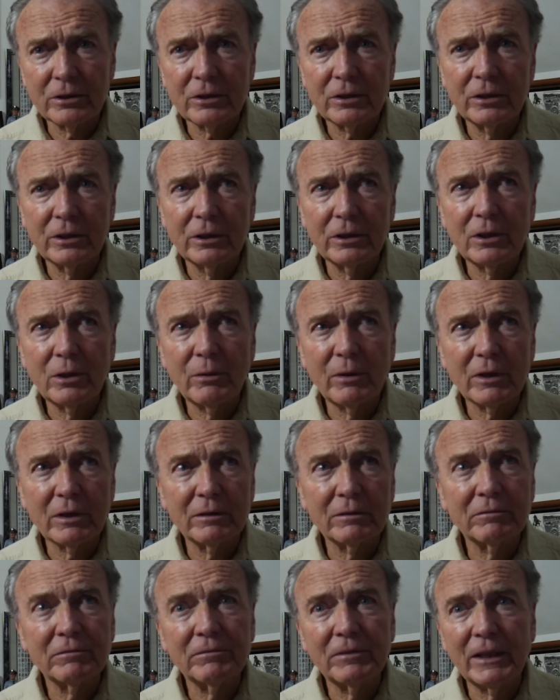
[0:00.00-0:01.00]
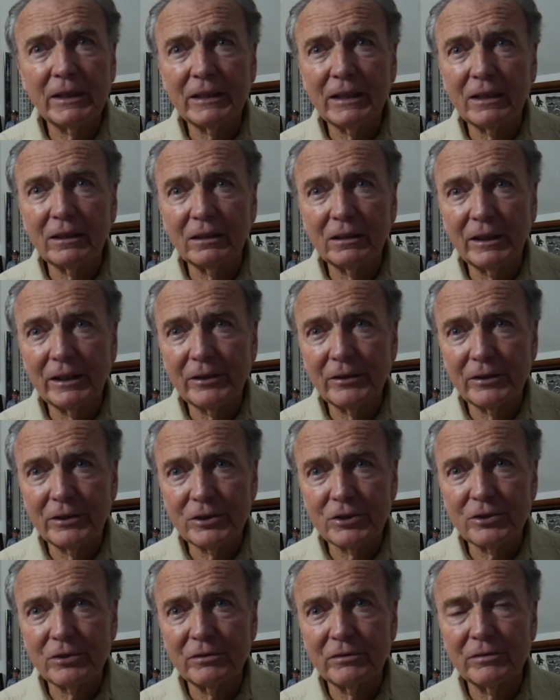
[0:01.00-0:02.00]
and you don't want to find out later that
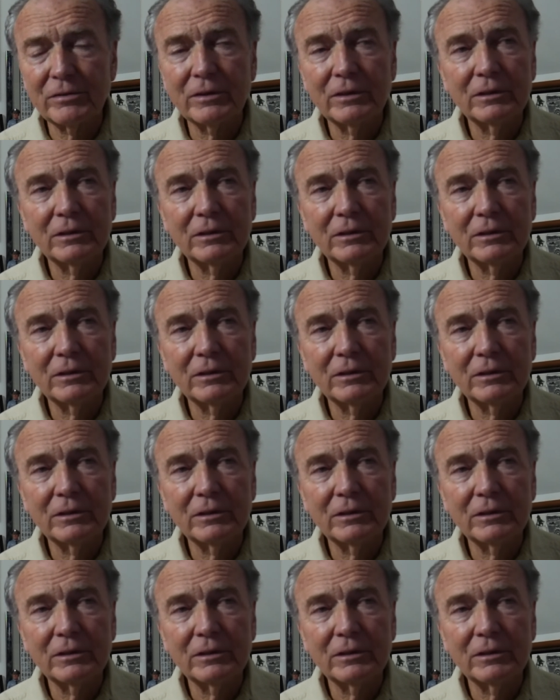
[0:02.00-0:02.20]
you've